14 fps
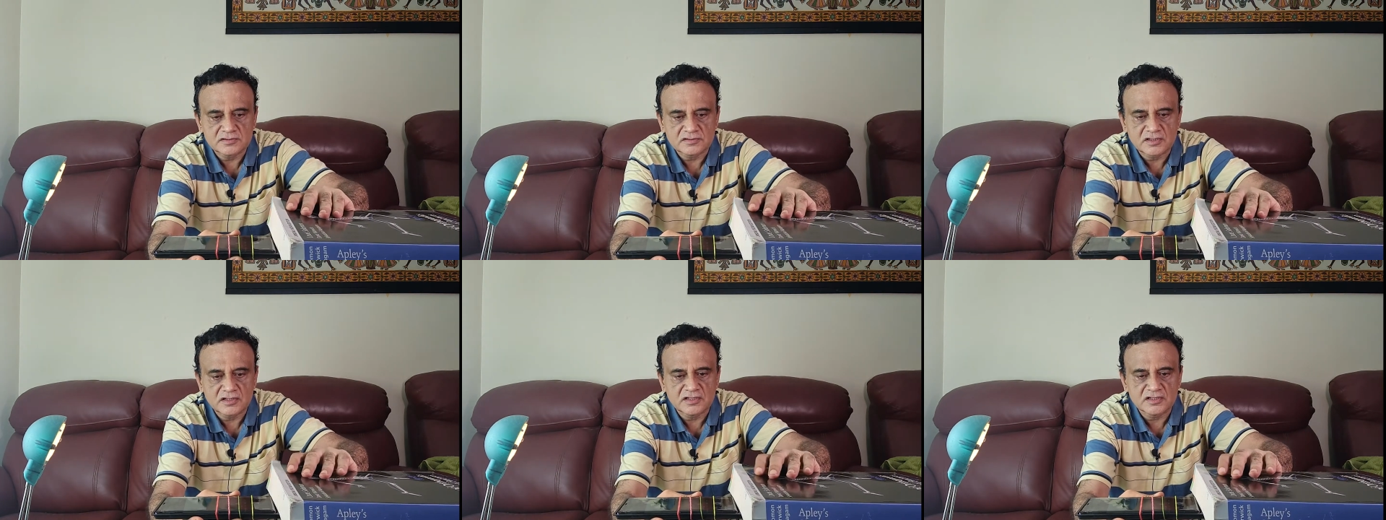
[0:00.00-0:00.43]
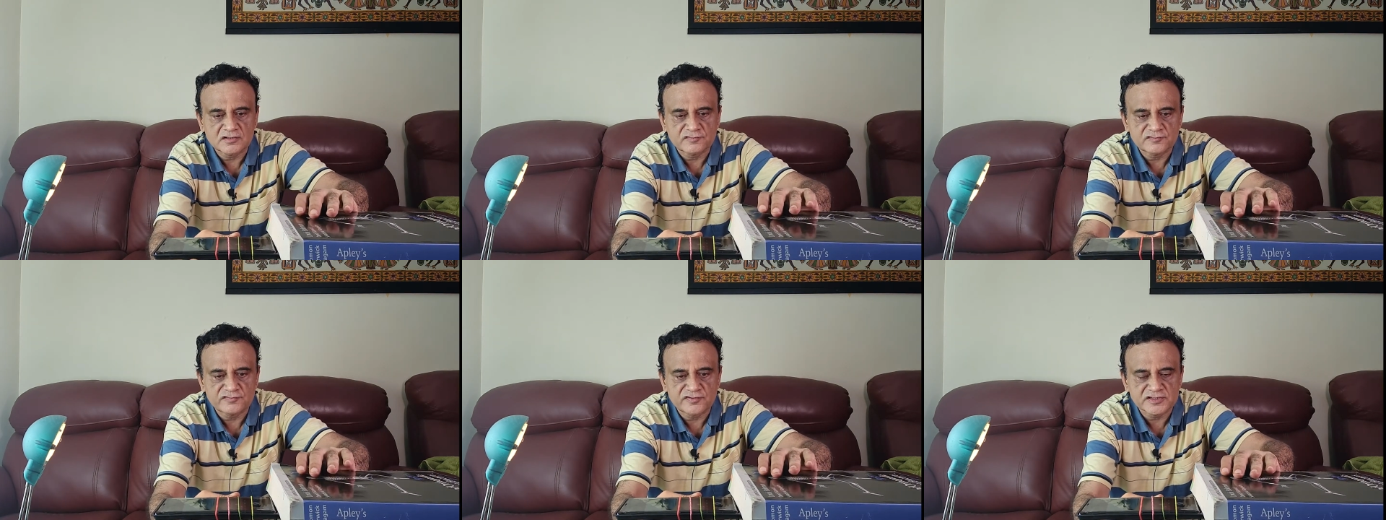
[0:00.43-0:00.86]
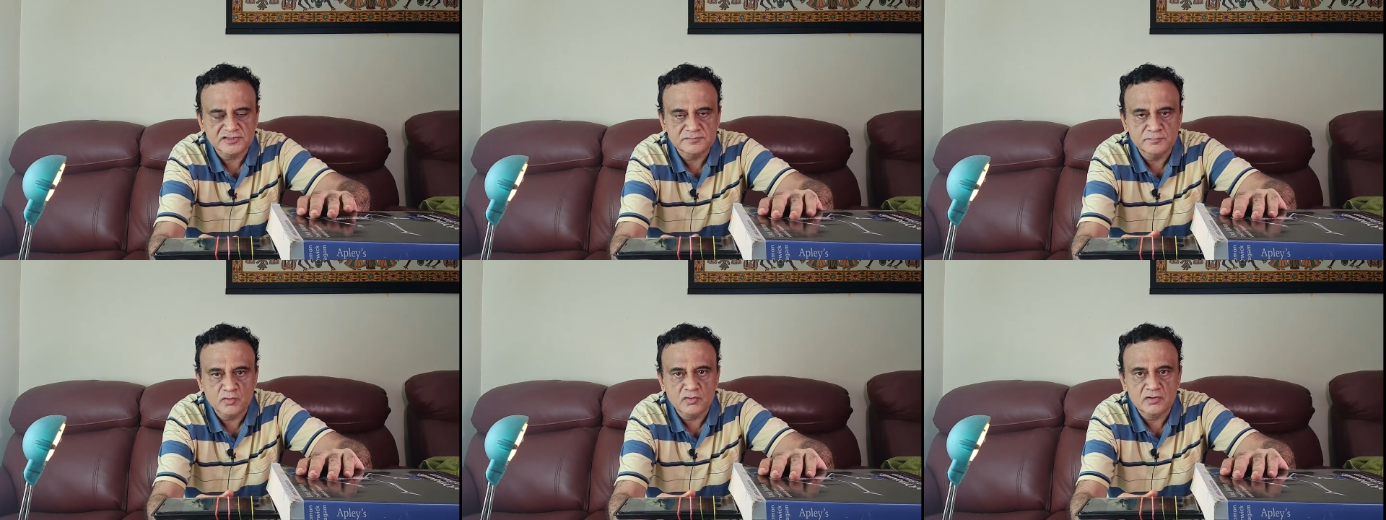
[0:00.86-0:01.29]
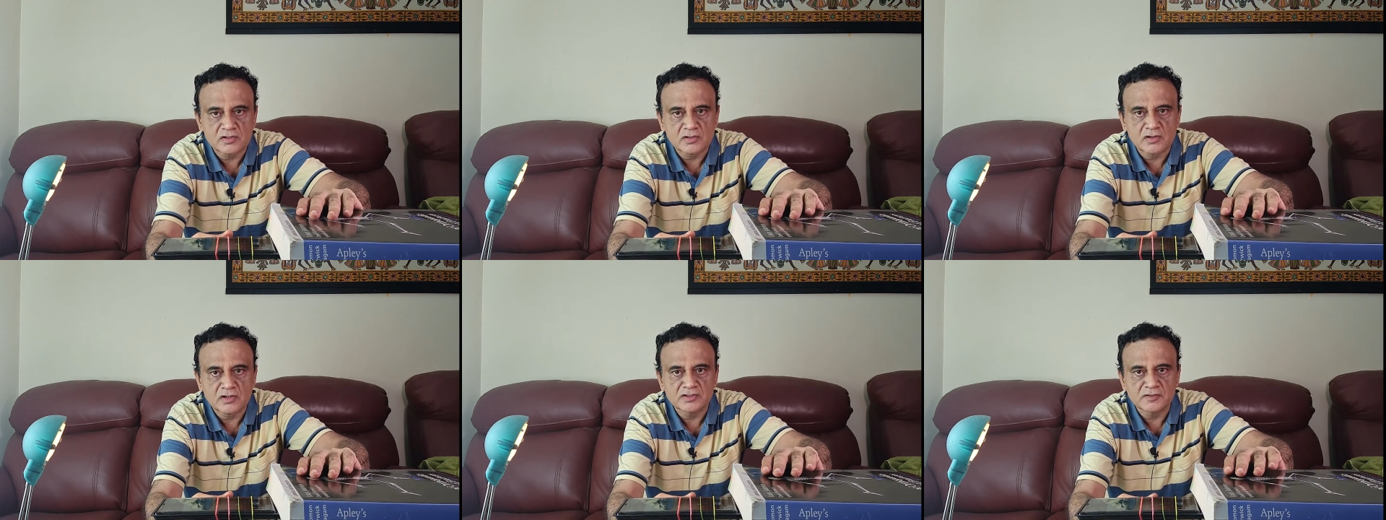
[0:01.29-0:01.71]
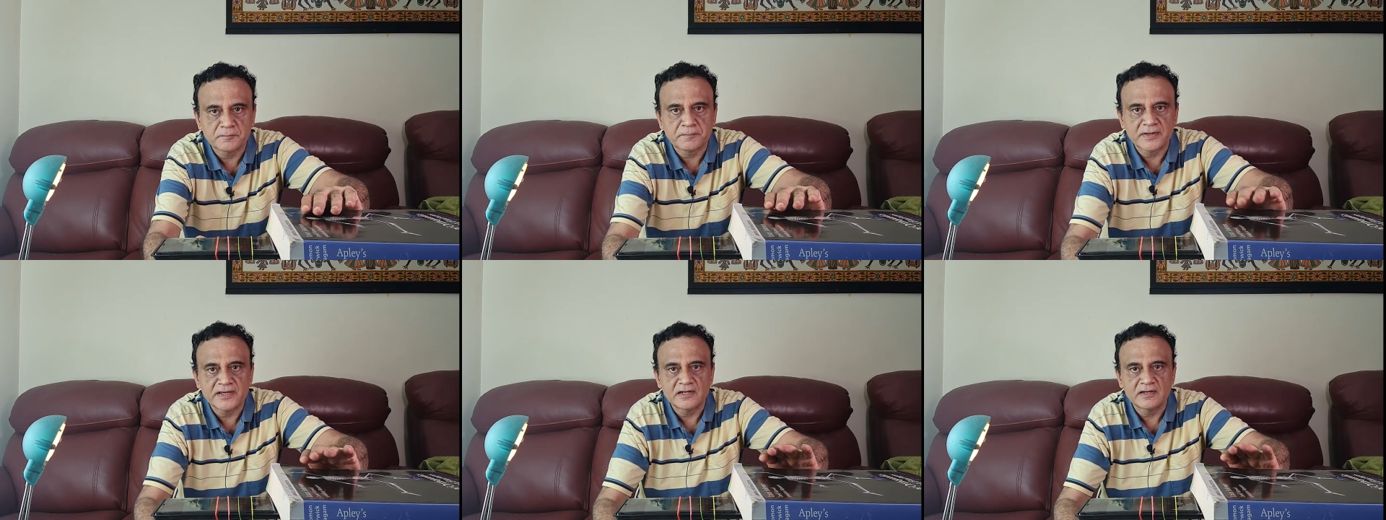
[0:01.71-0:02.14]
under the first book on the
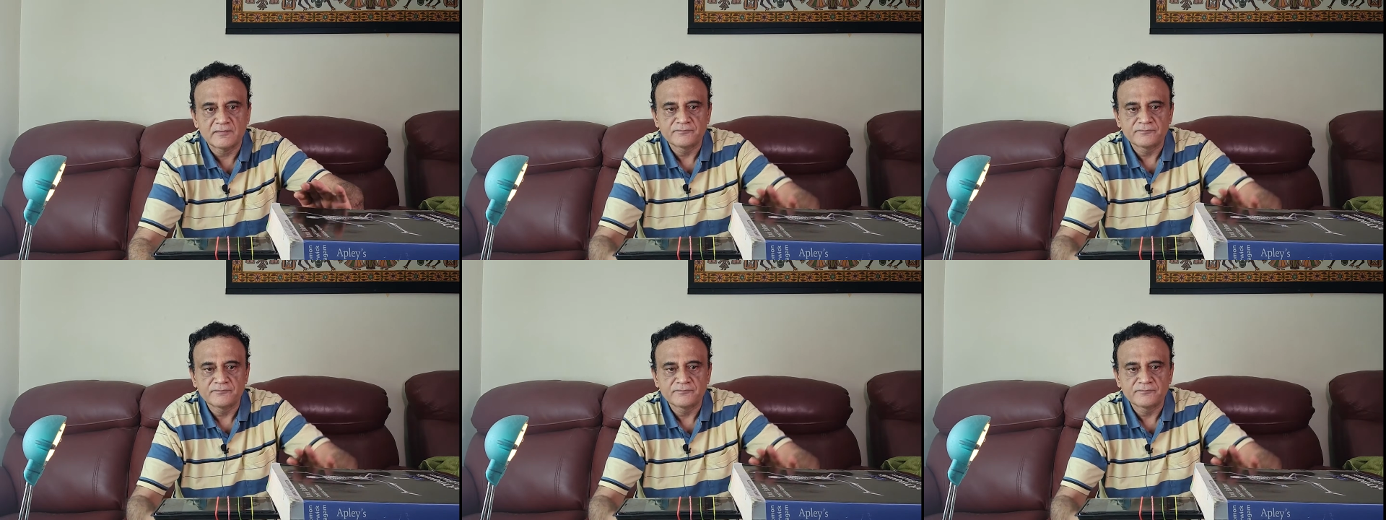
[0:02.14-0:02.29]
pile.